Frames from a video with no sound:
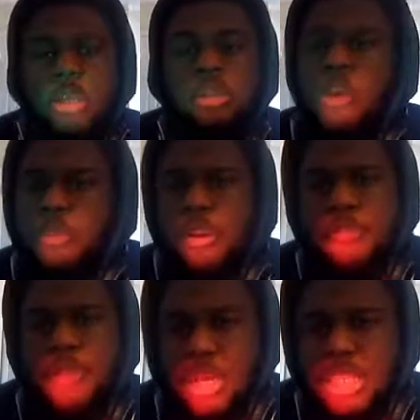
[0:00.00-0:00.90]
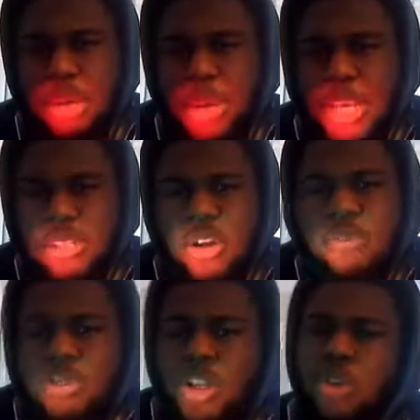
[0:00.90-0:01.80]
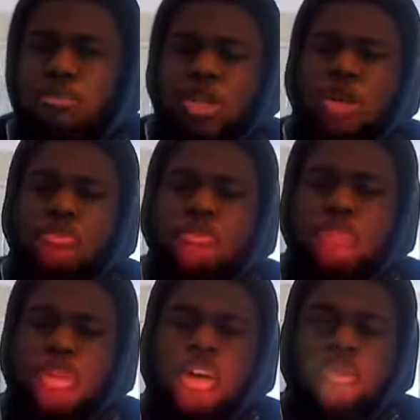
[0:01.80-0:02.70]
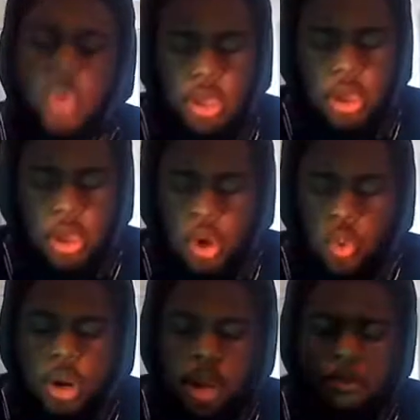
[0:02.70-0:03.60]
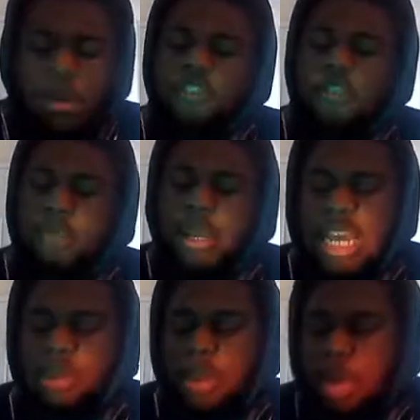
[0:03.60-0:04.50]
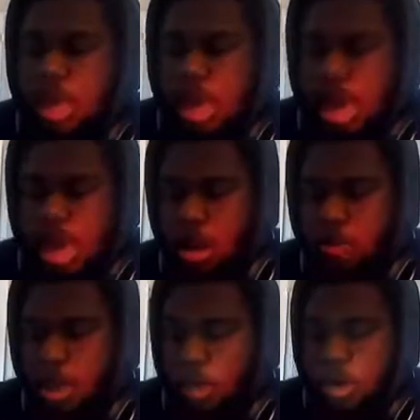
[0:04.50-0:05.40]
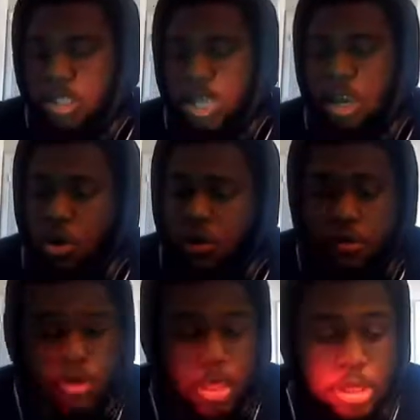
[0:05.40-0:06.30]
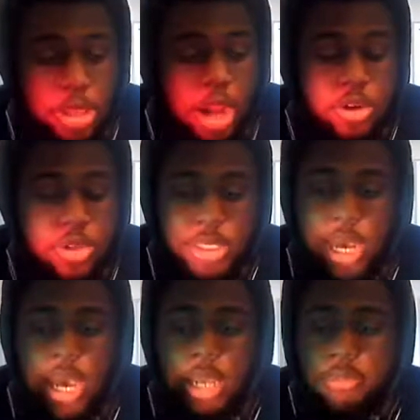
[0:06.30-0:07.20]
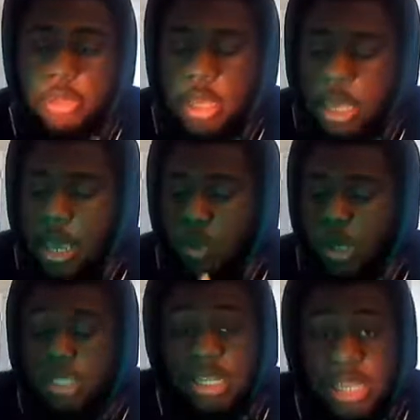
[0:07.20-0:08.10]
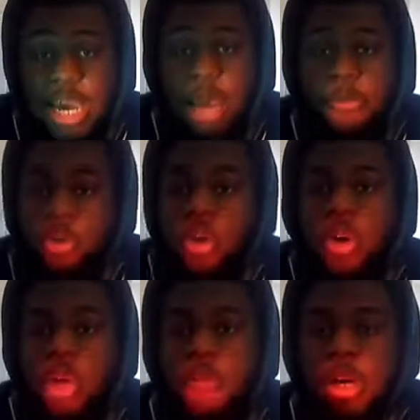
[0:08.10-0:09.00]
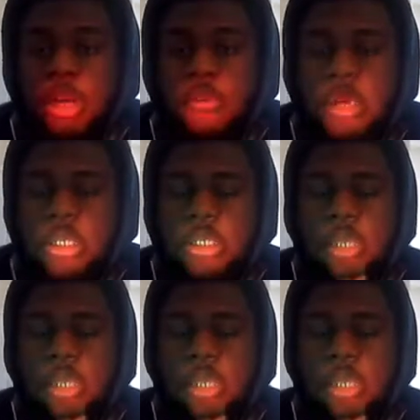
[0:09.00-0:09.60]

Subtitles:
don't be a fucking dumbass. Don't. You know, we're in the midst of a pandemic, and people are taking over the doctor's time, wasting time for no good fucking reason.